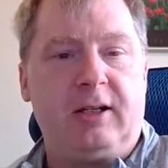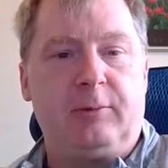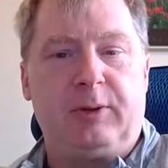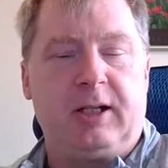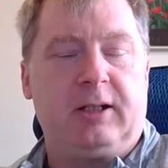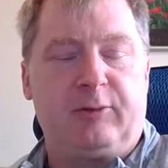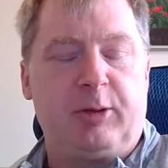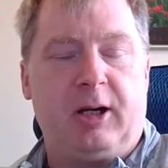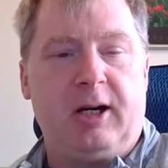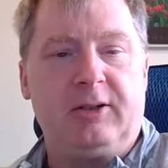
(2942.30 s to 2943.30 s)
it, we get left
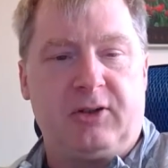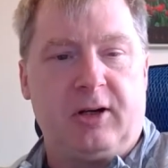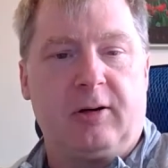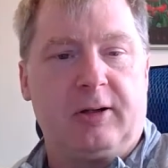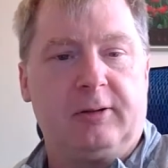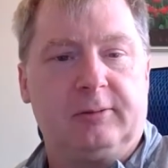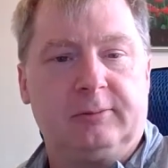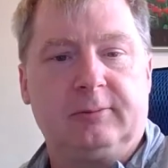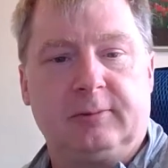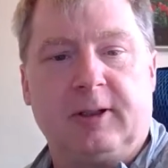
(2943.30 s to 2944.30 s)
behind scenario,
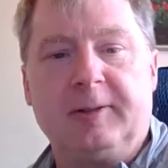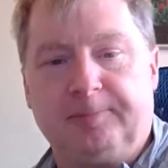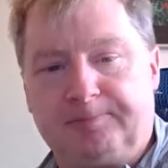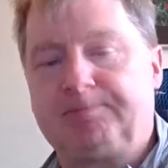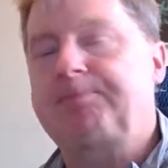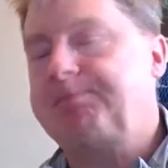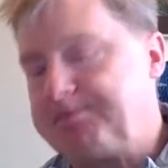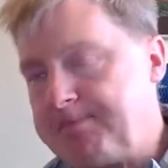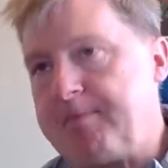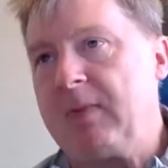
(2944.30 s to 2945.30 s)
right?
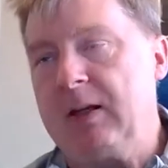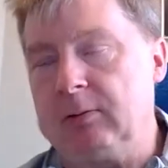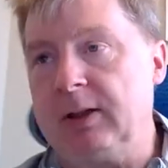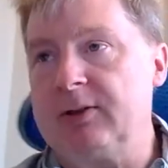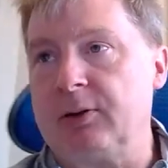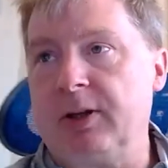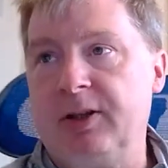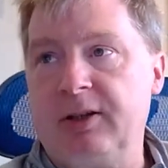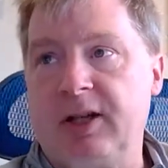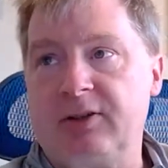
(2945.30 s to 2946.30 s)
Right. So I
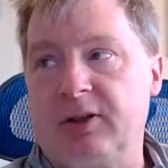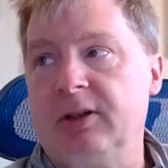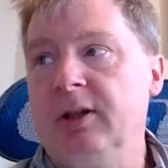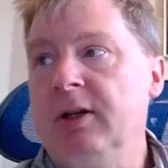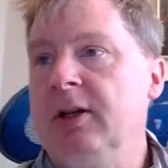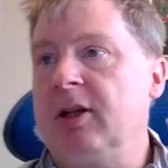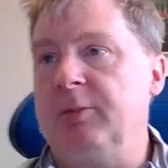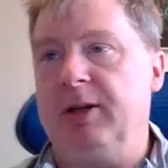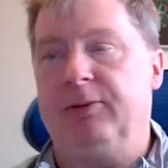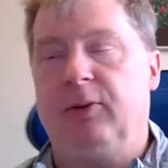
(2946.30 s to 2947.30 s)
think could
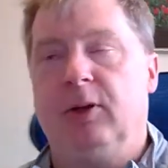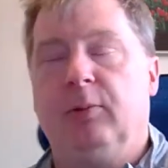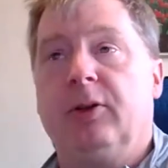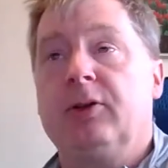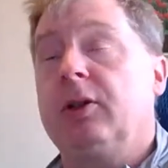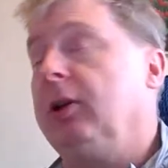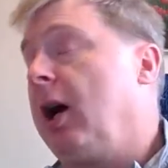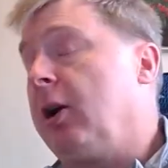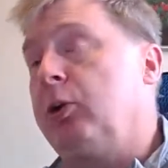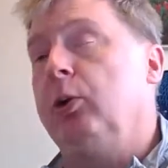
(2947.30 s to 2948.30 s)
be a fun one. There's a
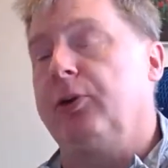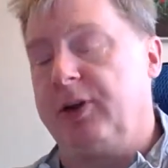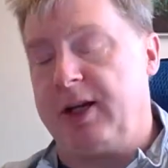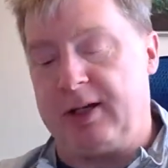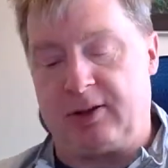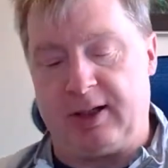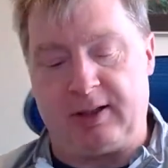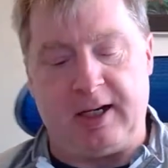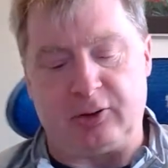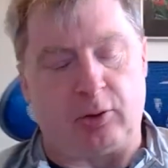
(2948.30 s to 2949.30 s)
lot of cool things like
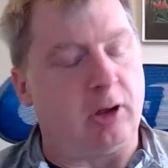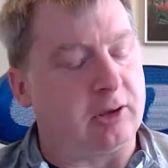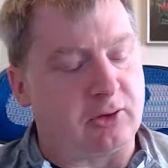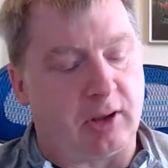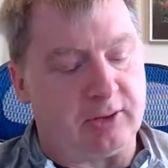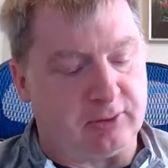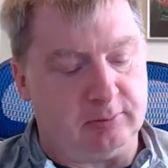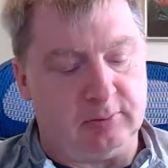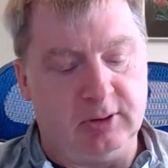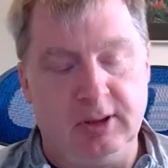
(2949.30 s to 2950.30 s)
Azure Arc's
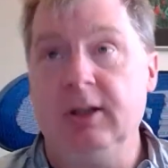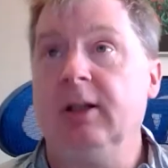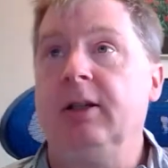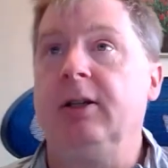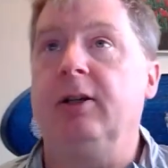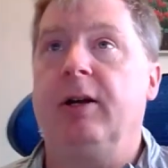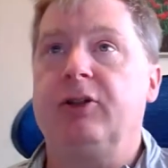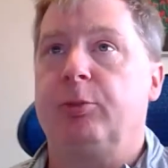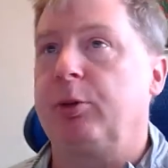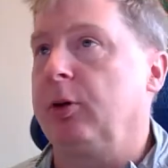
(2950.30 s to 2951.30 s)
awesome.
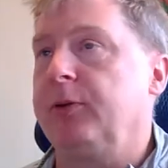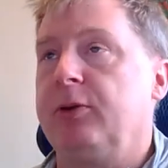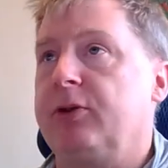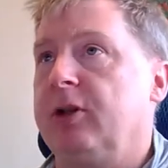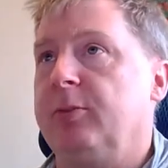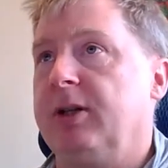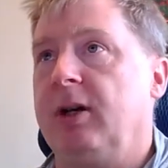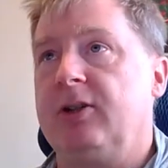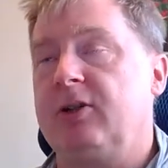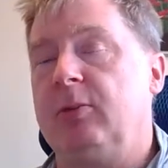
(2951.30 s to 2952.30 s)
Azure Purview is going to be
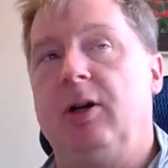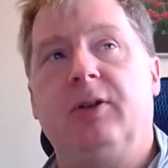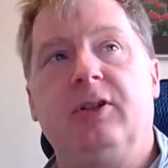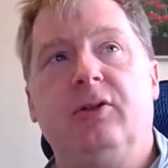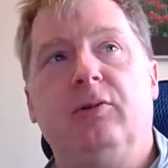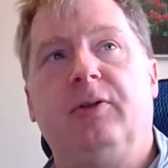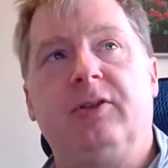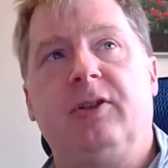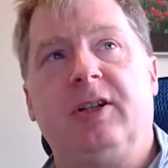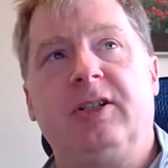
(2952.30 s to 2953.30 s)
awesome. All these new
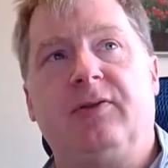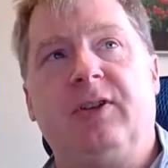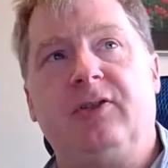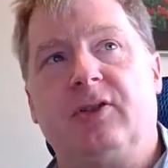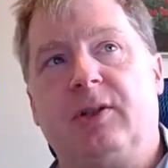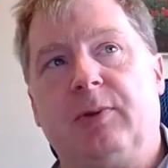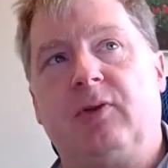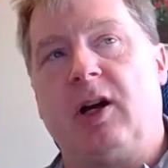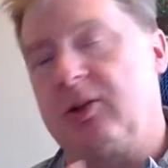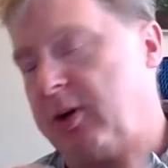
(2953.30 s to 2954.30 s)
features that we've
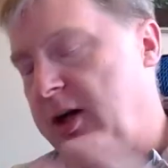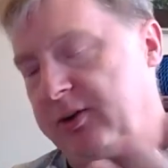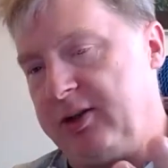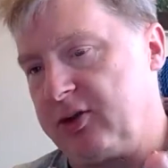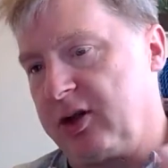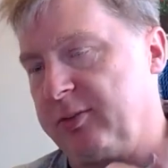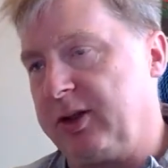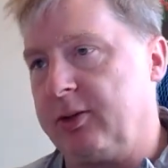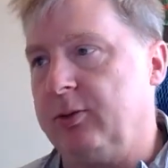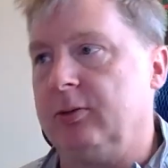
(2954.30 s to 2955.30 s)
talked about, these are going to be
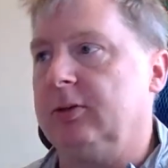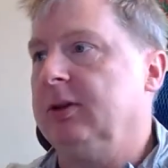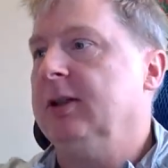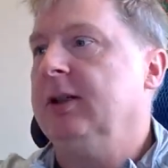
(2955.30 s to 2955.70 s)
cool,